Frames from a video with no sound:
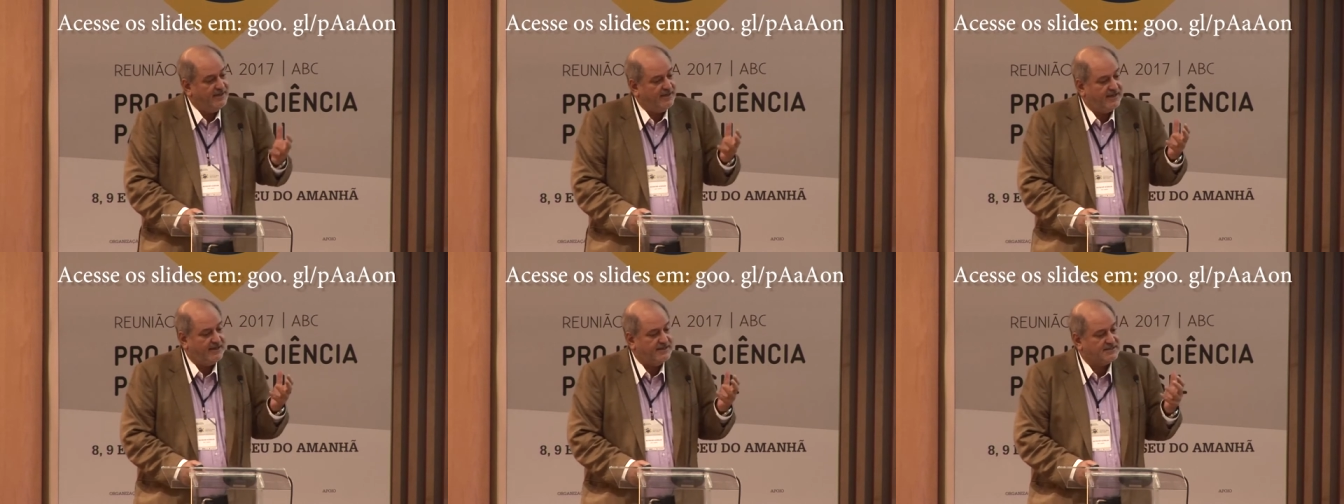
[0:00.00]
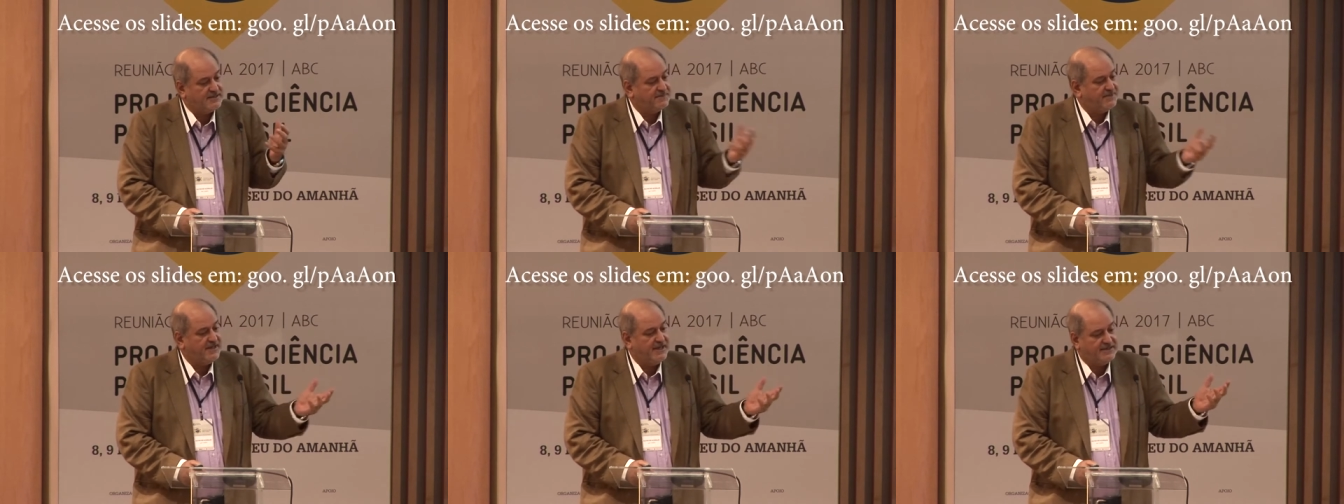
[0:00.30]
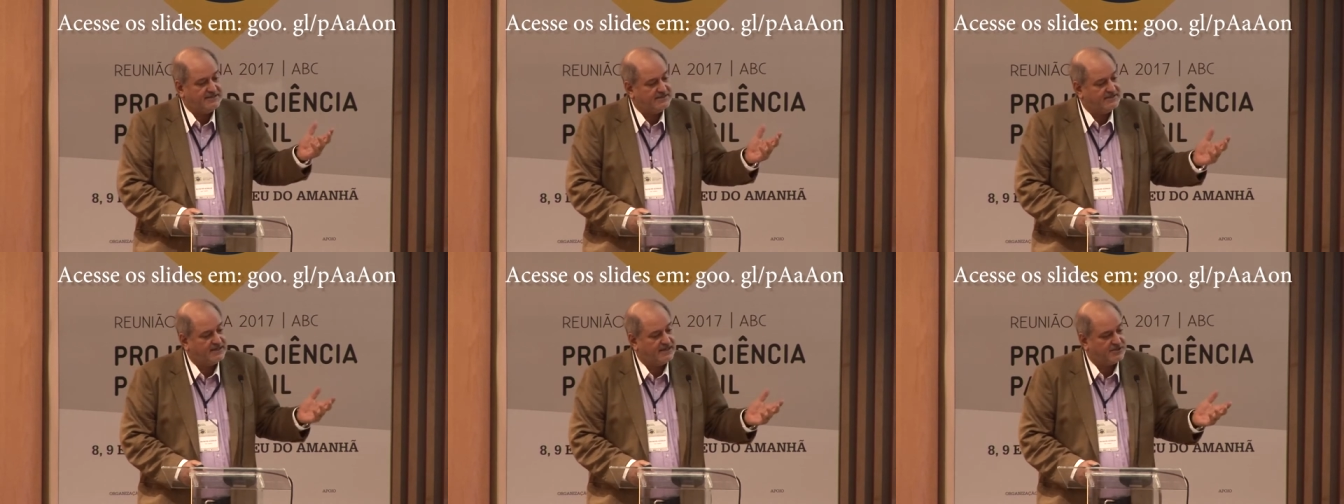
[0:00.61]
and in some
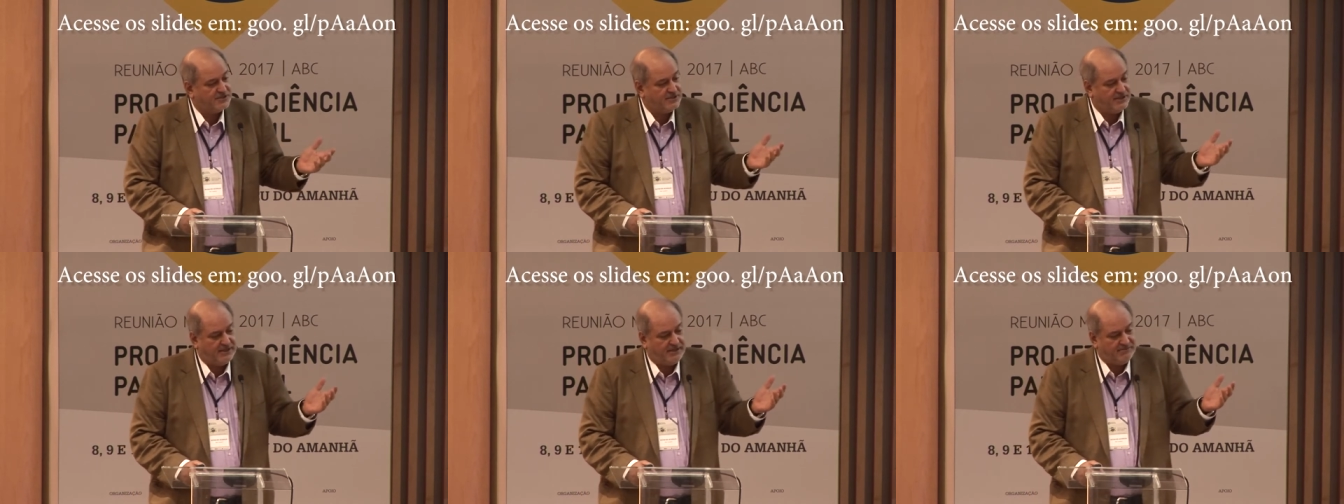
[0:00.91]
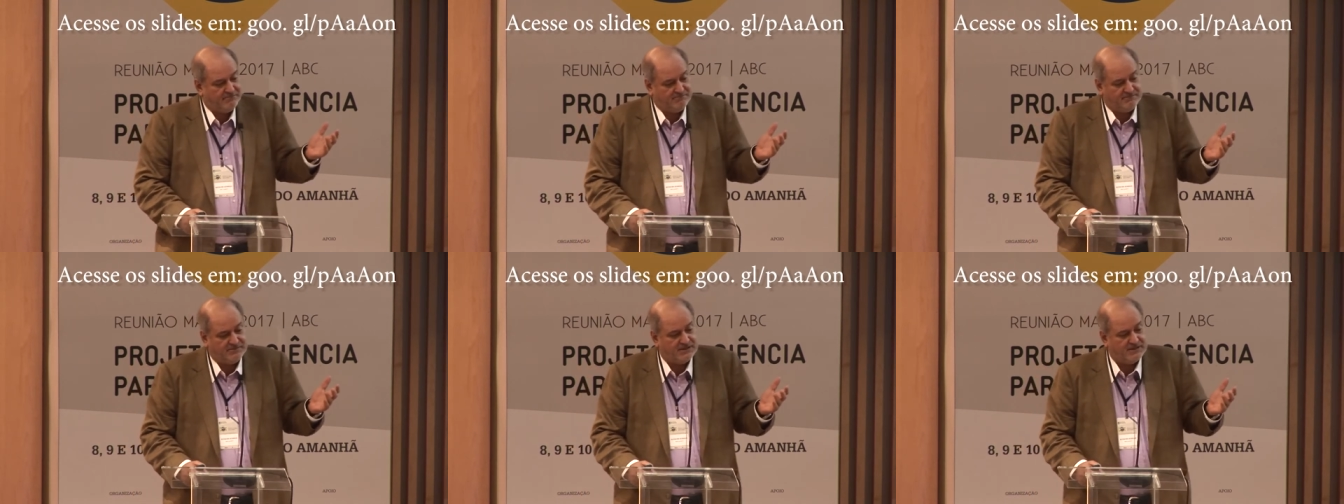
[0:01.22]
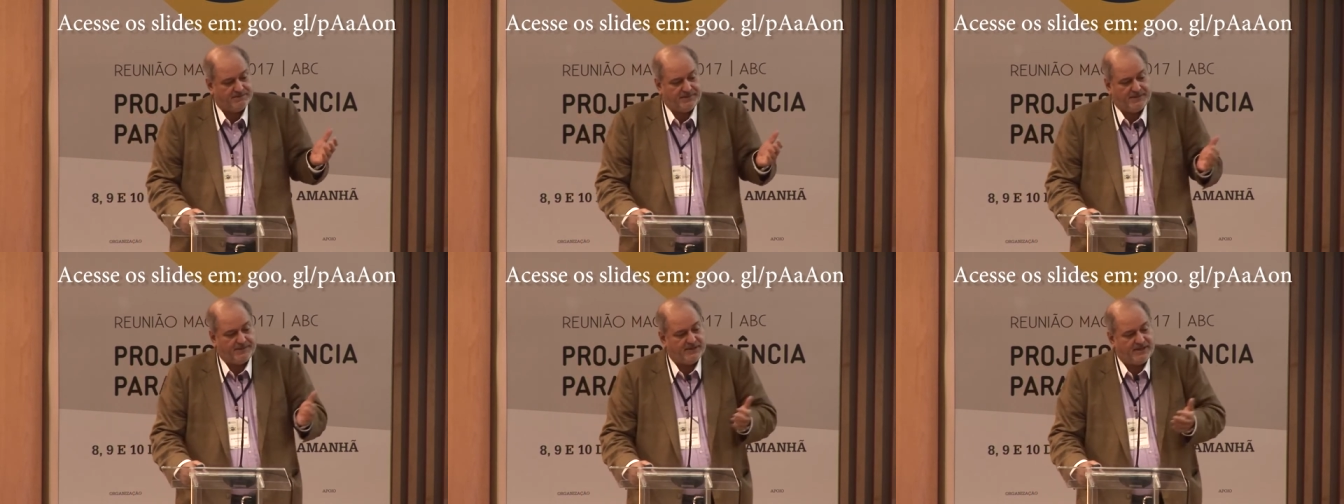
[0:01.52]
cases, actually,
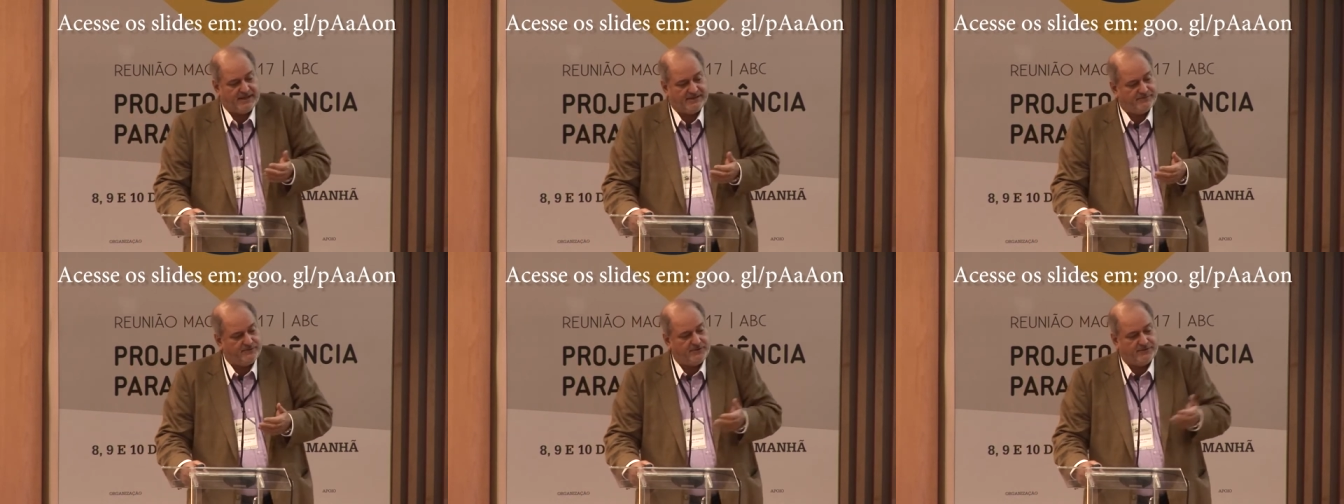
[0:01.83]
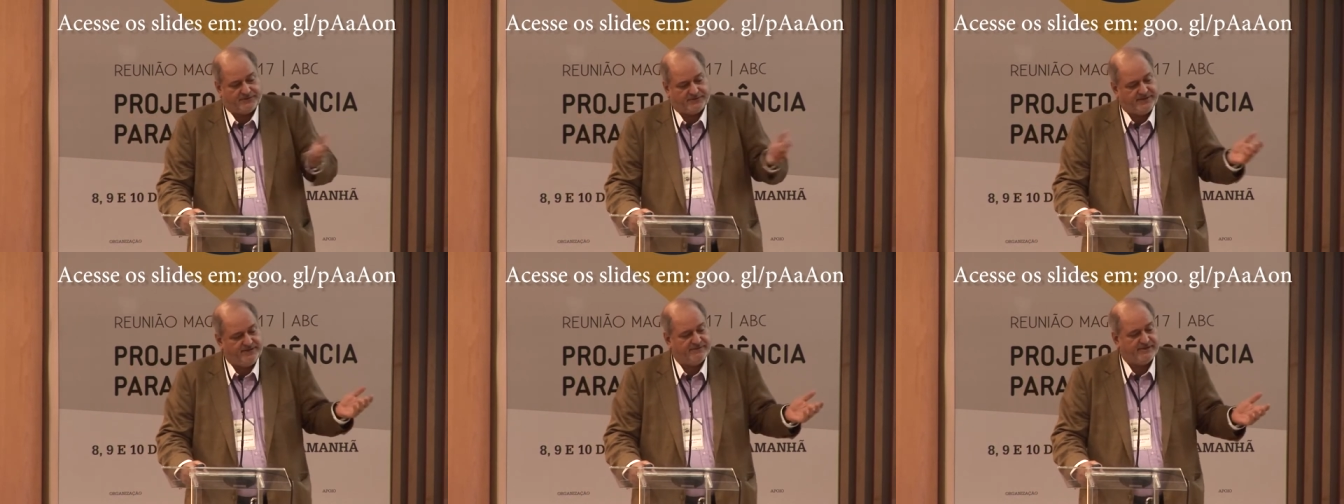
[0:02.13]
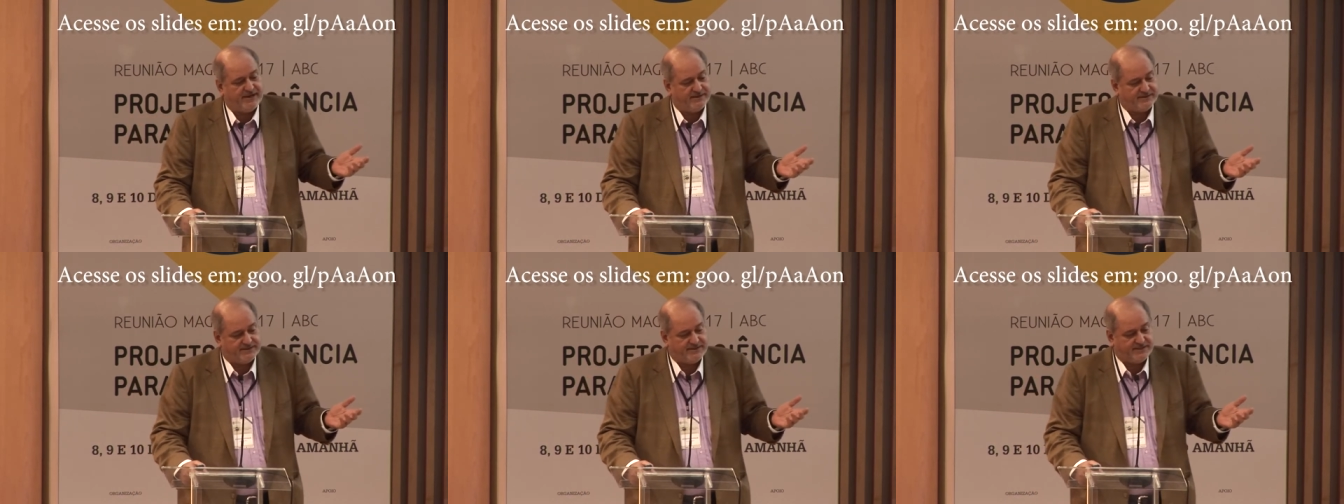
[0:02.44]
some people have all three
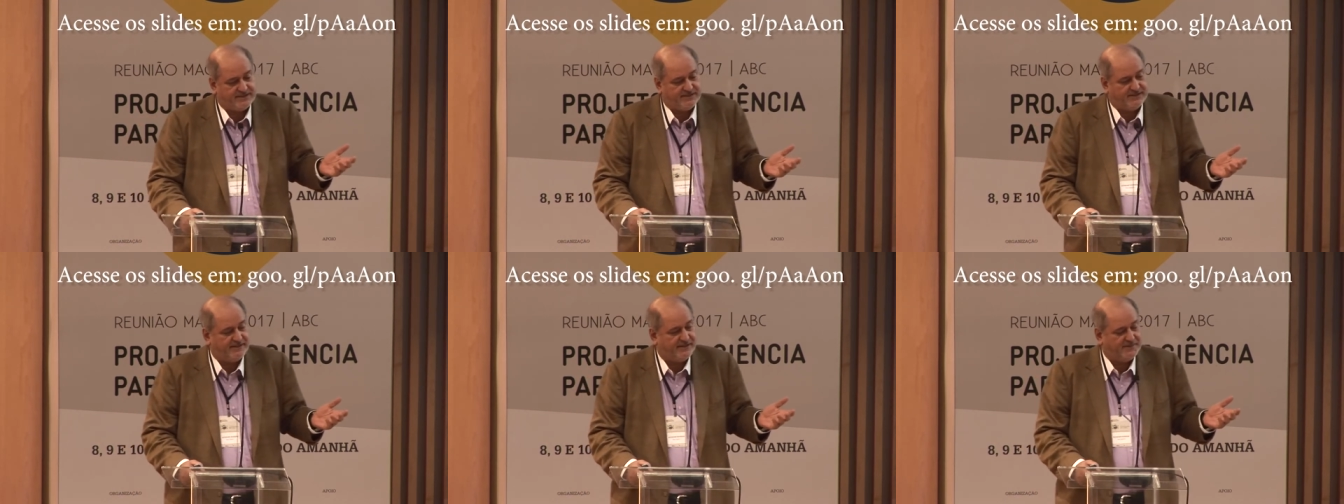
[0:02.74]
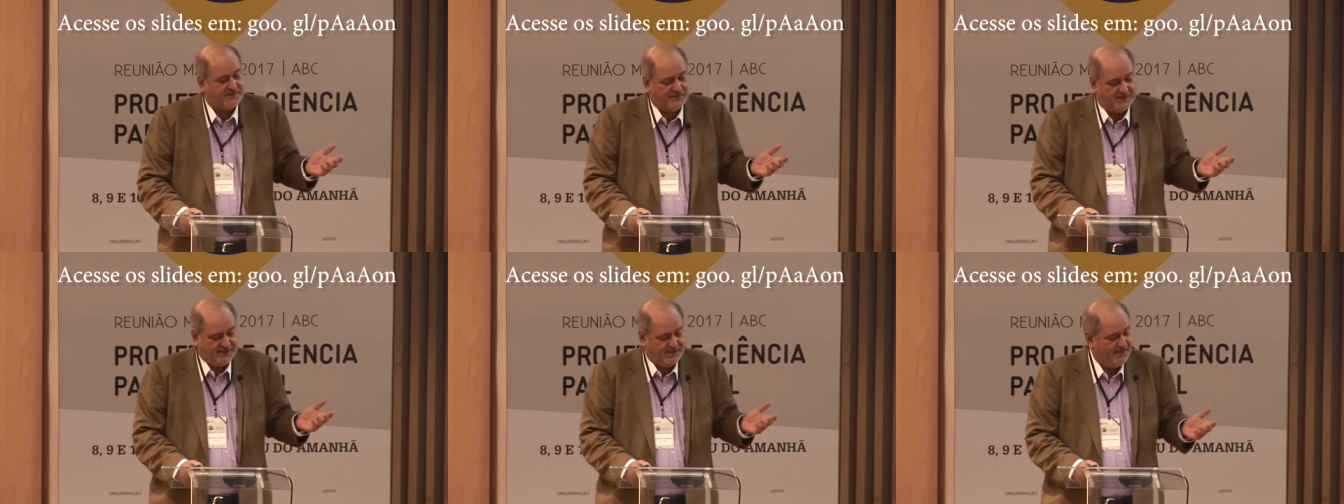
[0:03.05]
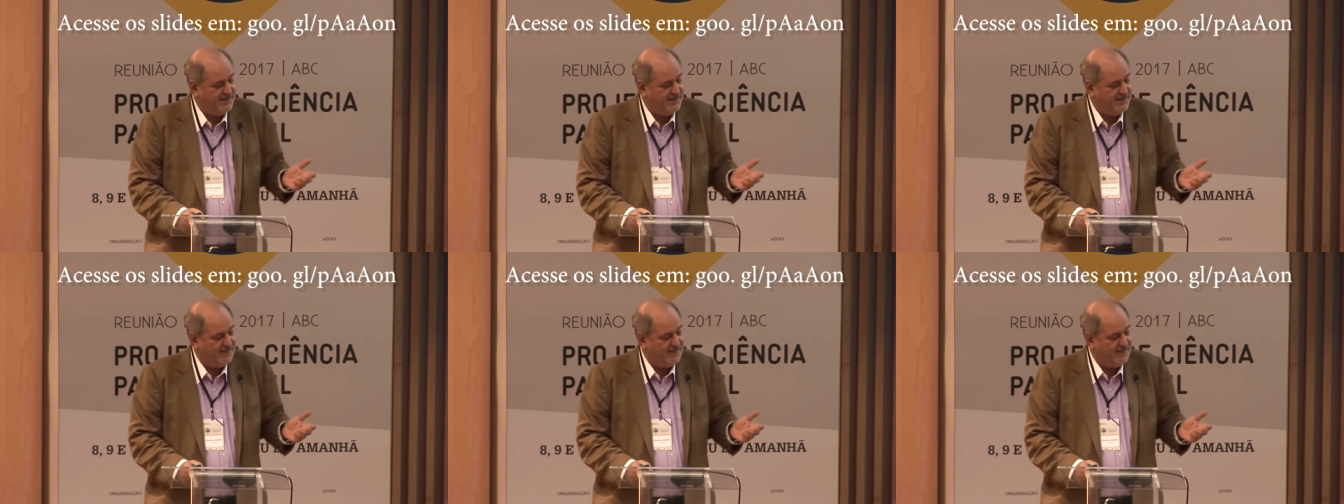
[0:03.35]
viruses in them.